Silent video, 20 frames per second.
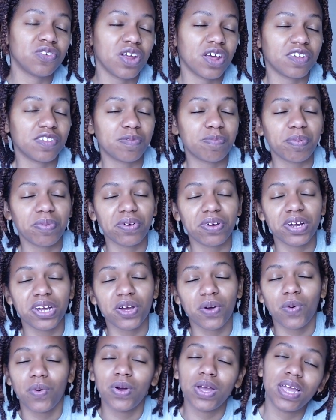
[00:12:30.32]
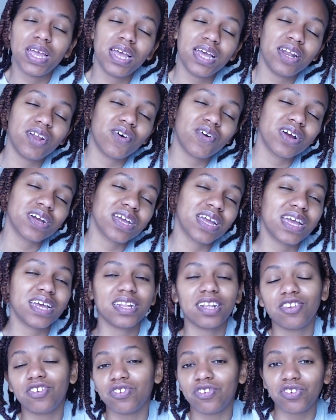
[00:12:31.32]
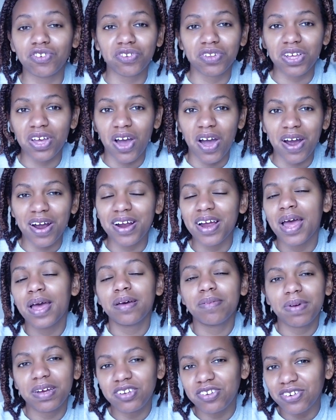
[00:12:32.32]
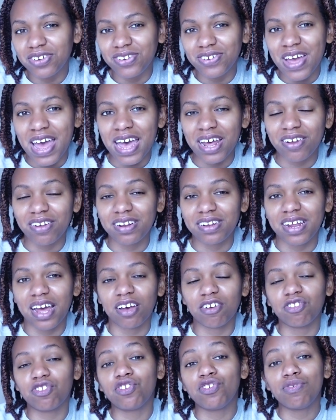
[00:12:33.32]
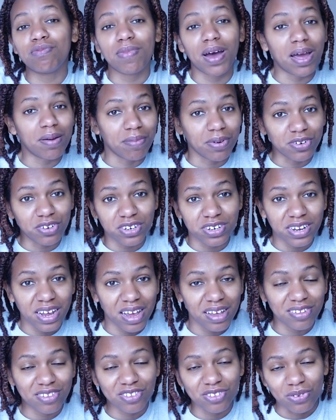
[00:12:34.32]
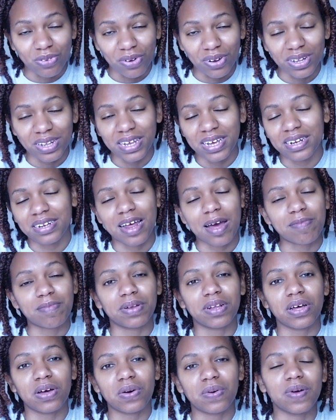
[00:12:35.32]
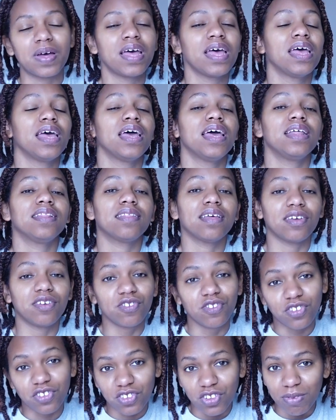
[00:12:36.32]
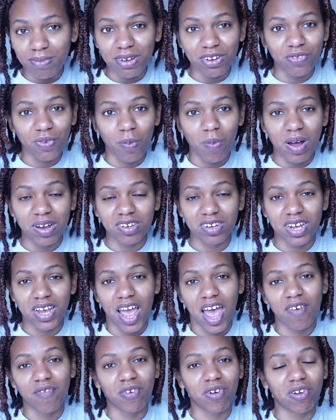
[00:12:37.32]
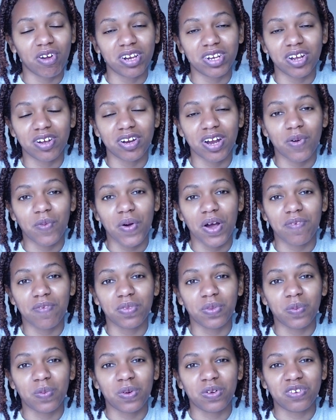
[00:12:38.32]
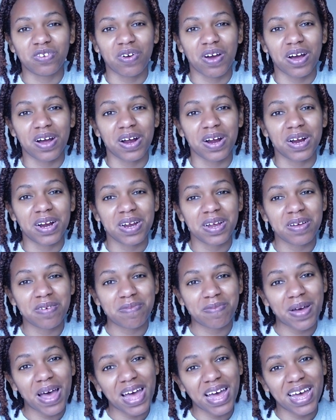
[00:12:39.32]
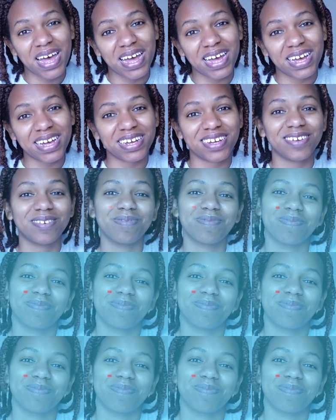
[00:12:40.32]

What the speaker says: exploring queen or king that you truly are, make sure you head on down to my merchandise store link down below. Thank you so much for watching. Have a great day or night wherever in the world you are. Bye.